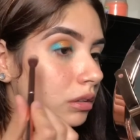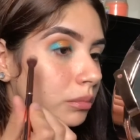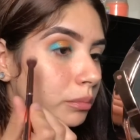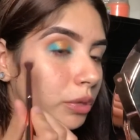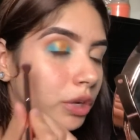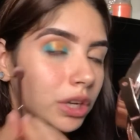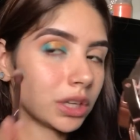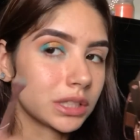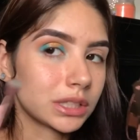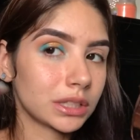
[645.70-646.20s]

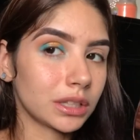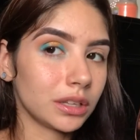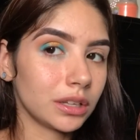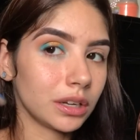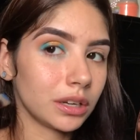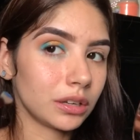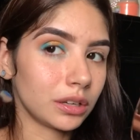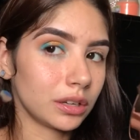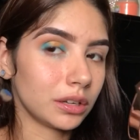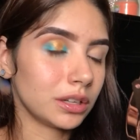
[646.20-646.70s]
but it's not
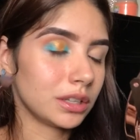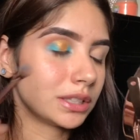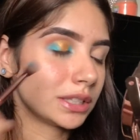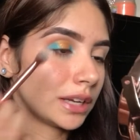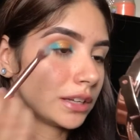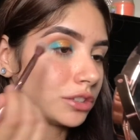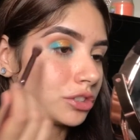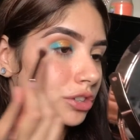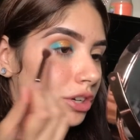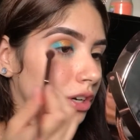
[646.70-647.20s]
like
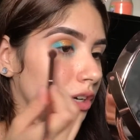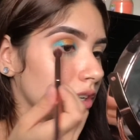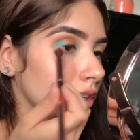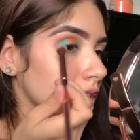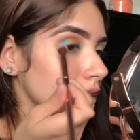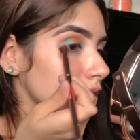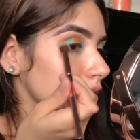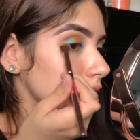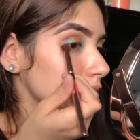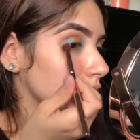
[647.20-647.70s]
exaggerated.
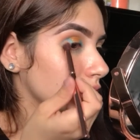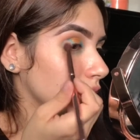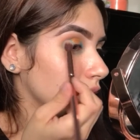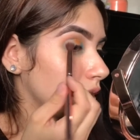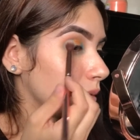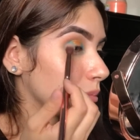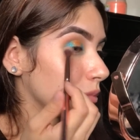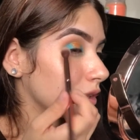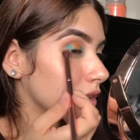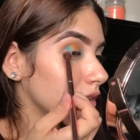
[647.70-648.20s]
So
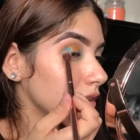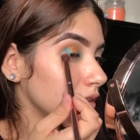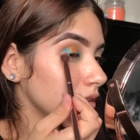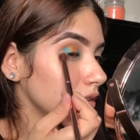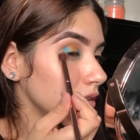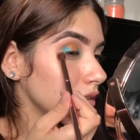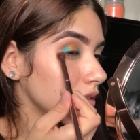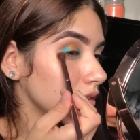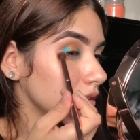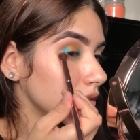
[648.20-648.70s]
I'm
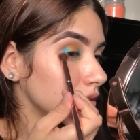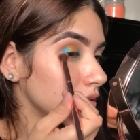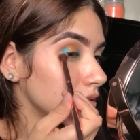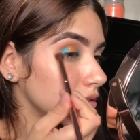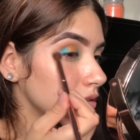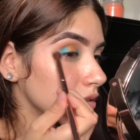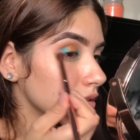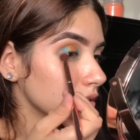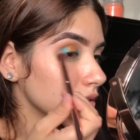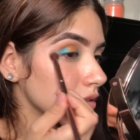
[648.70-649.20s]
gonna
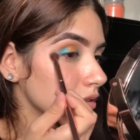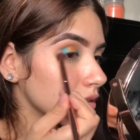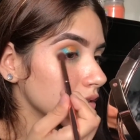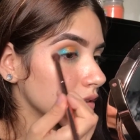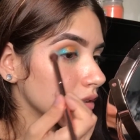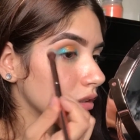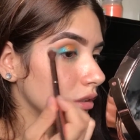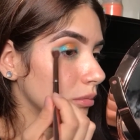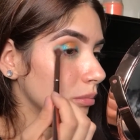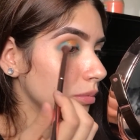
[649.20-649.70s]
just
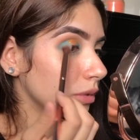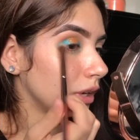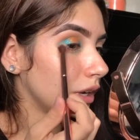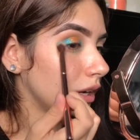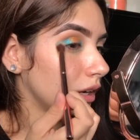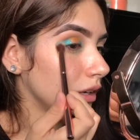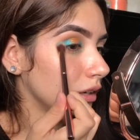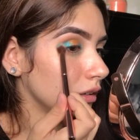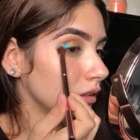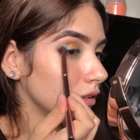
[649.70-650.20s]

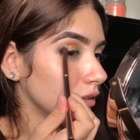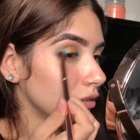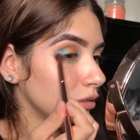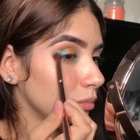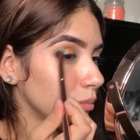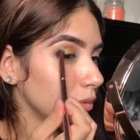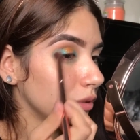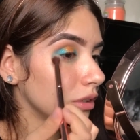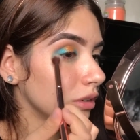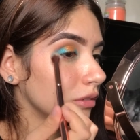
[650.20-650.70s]
apply a little
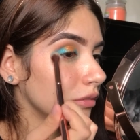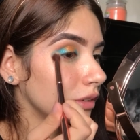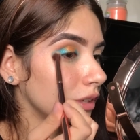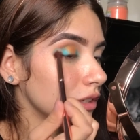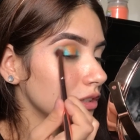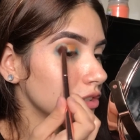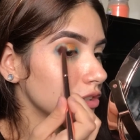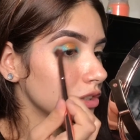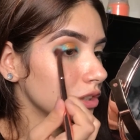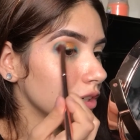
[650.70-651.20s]
bit of
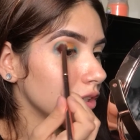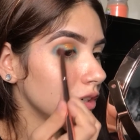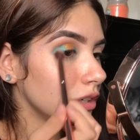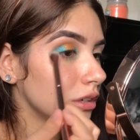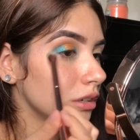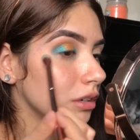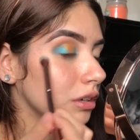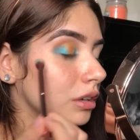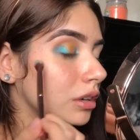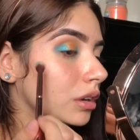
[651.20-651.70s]
that shade
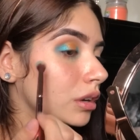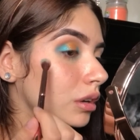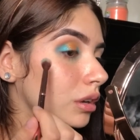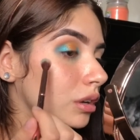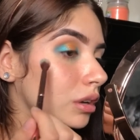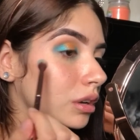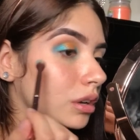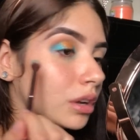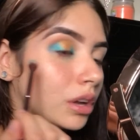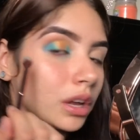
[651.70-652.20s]

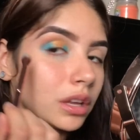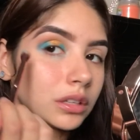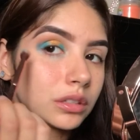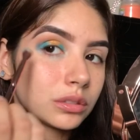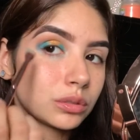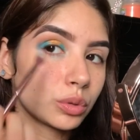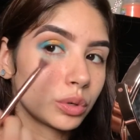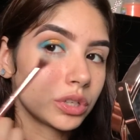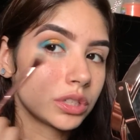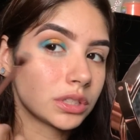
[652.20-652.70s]

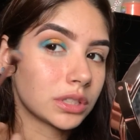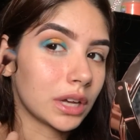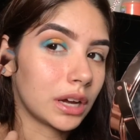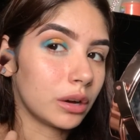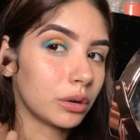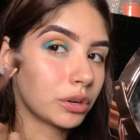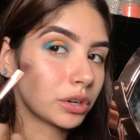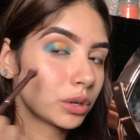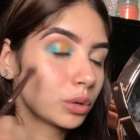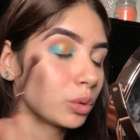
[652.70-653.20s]
towards the
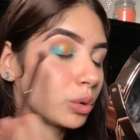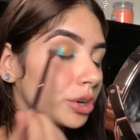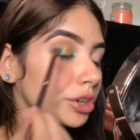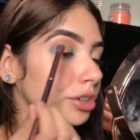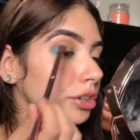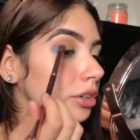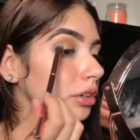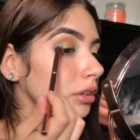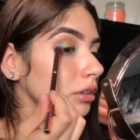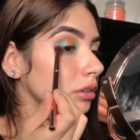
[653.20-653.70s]
outer
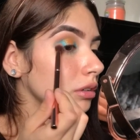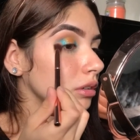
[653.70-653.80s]
corner